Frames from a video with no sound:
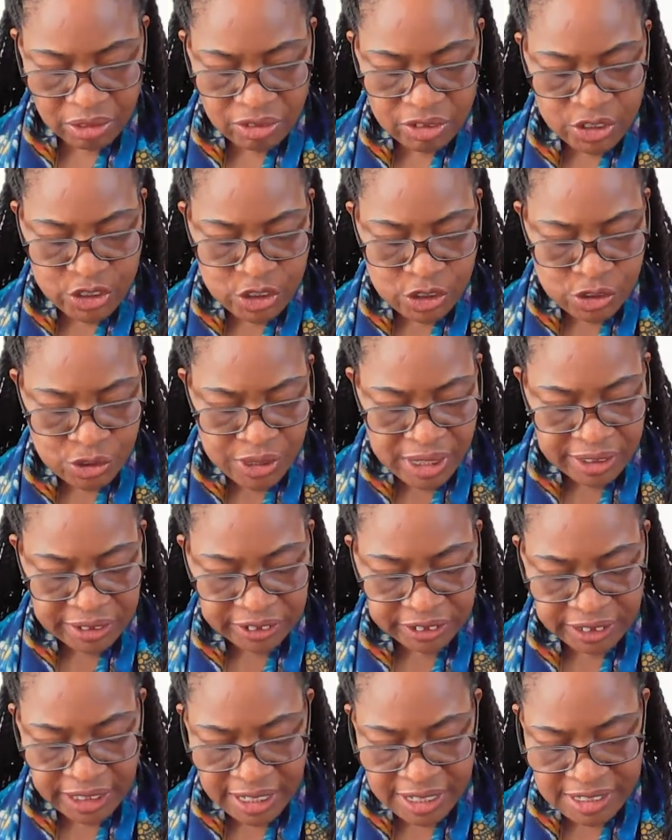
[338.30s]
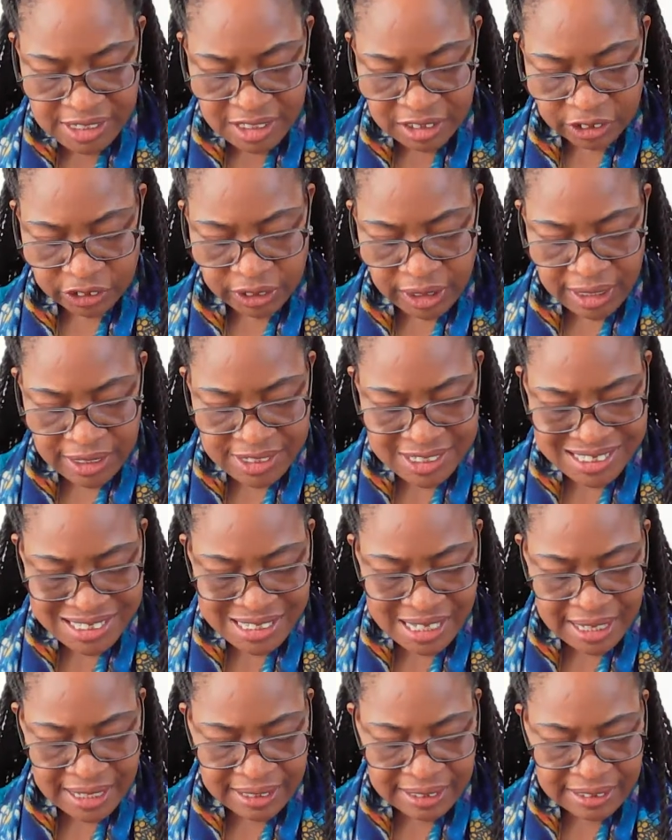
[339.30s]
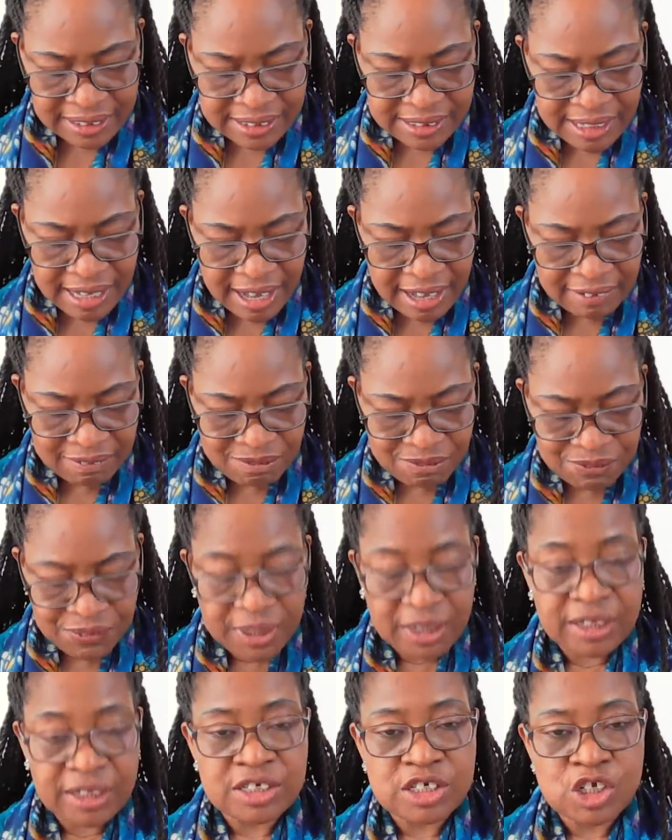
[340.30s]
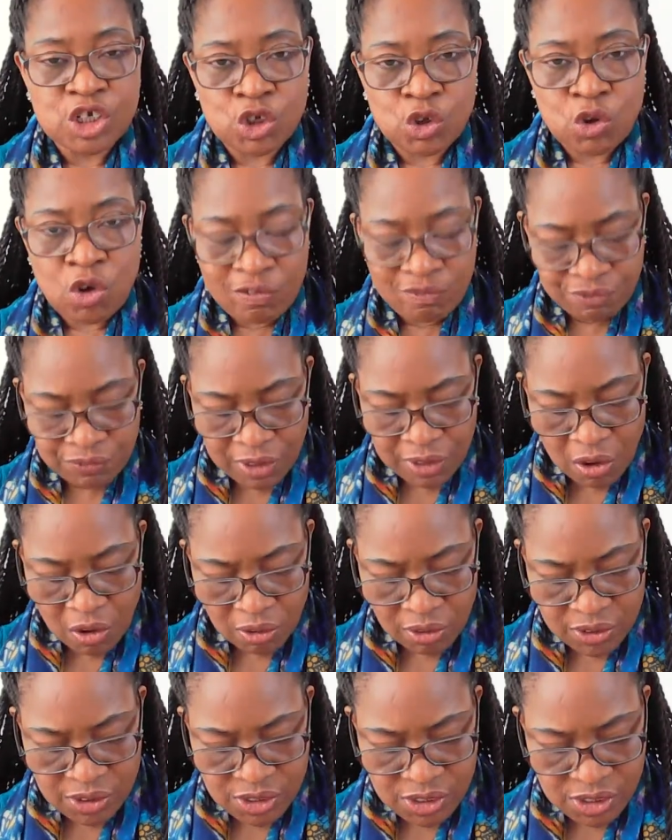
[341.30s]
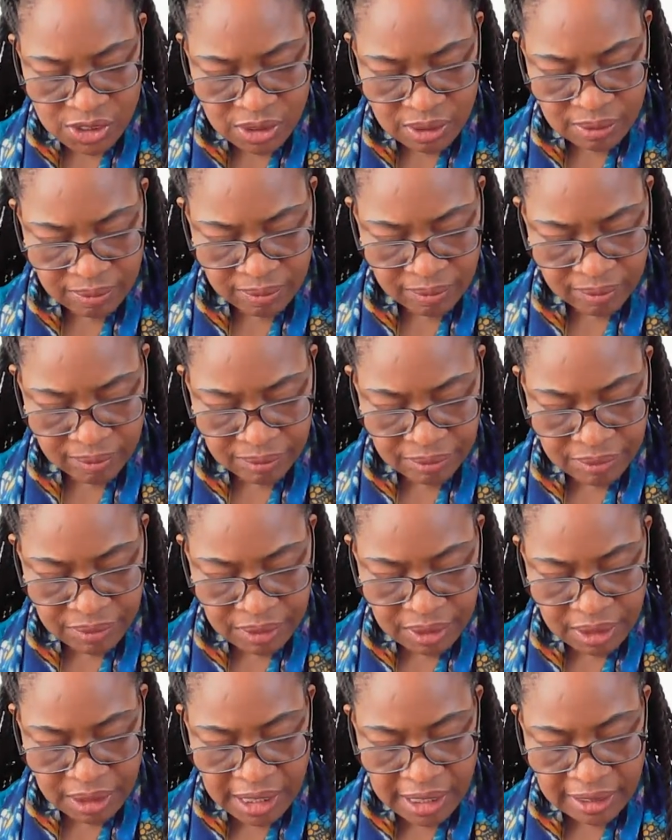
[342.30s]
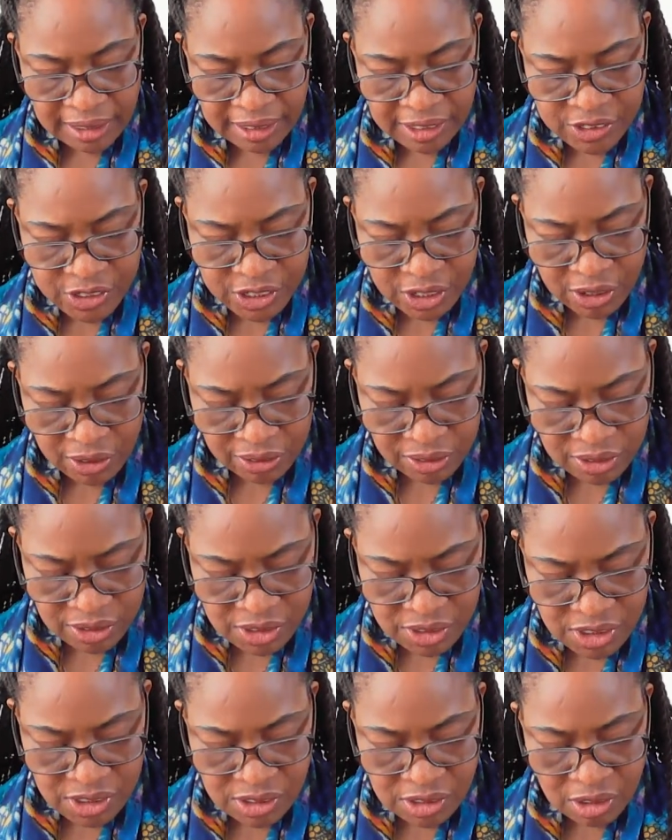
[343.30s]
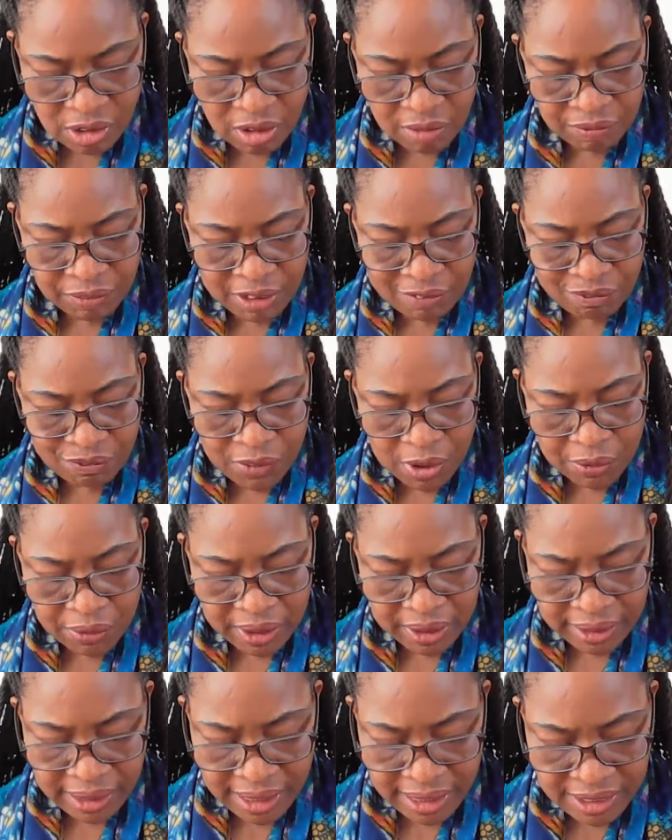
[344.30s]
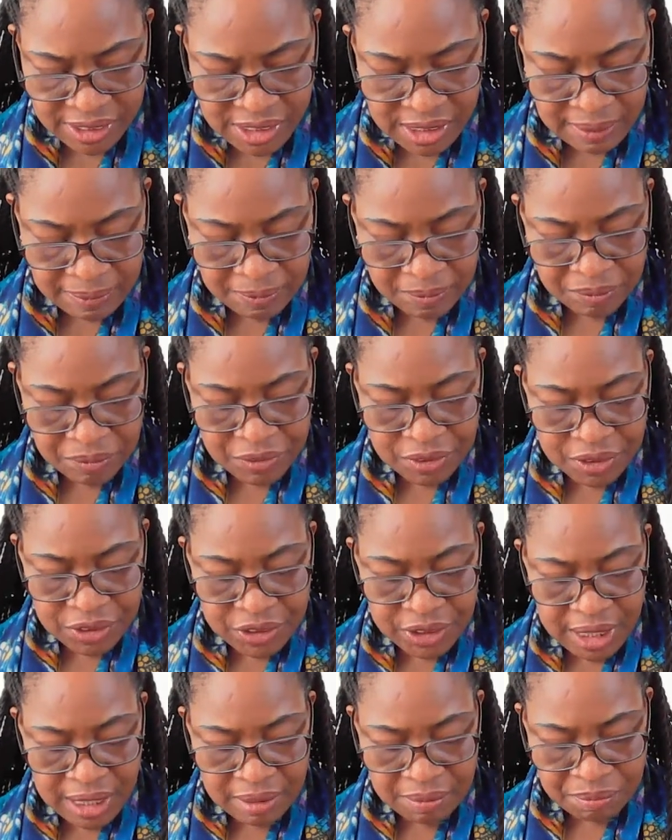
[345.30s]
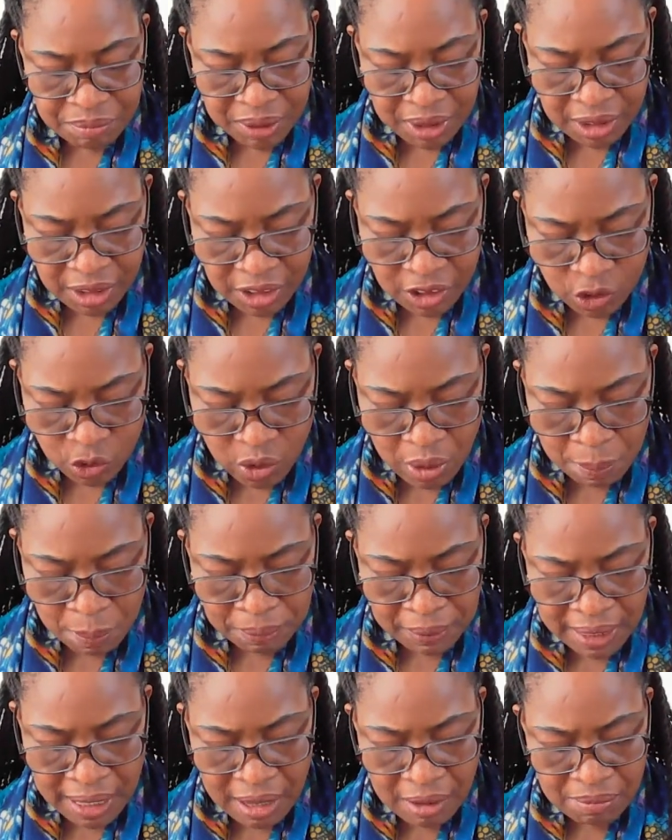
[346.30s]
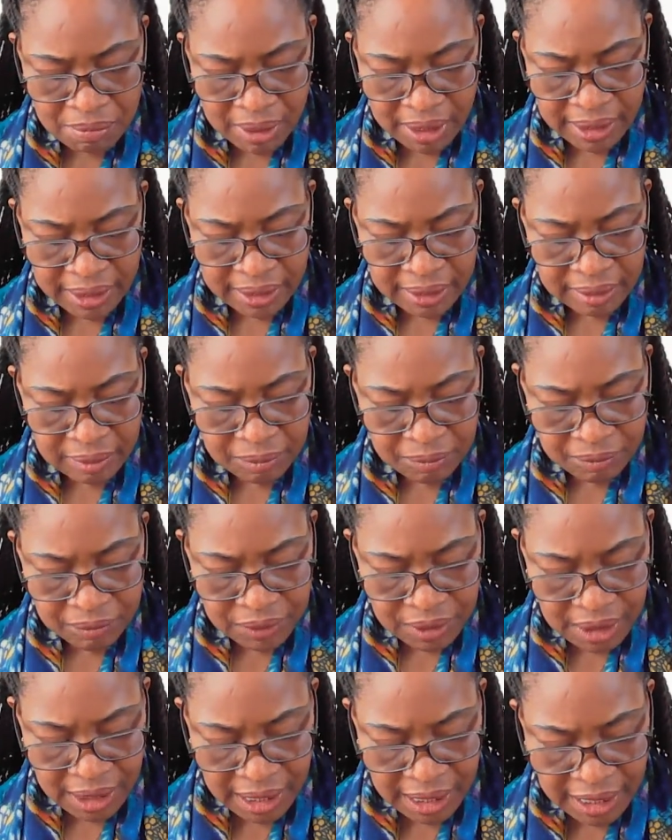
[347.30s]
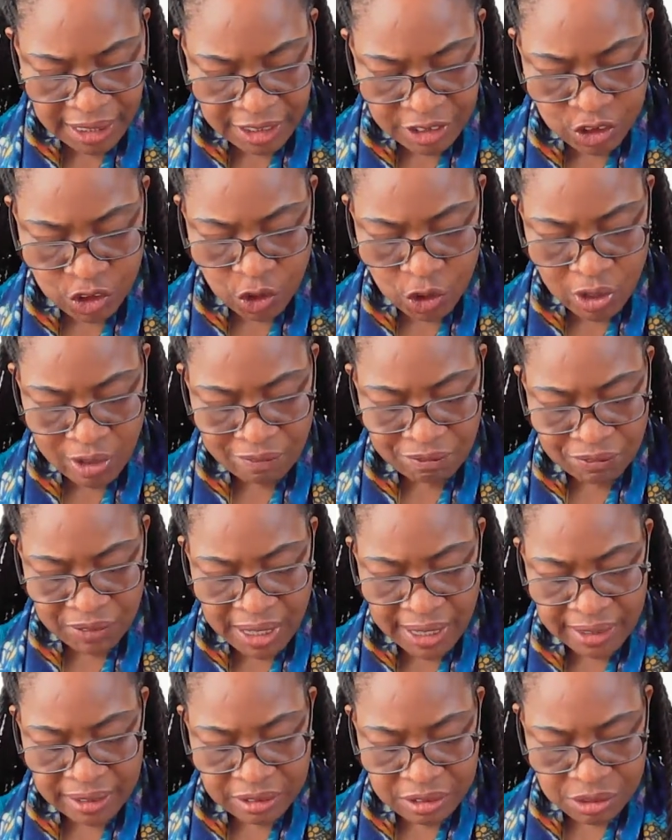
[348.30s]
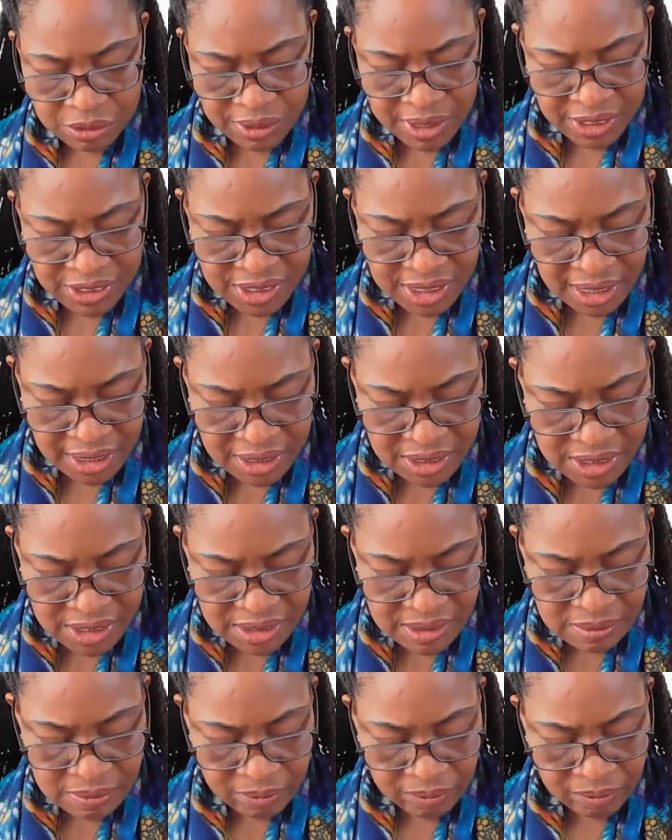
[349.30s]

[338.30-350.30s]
Strangers shall stand and feed your flocks, and the sons of the foreigners shall be your plowmen and your vine dressers.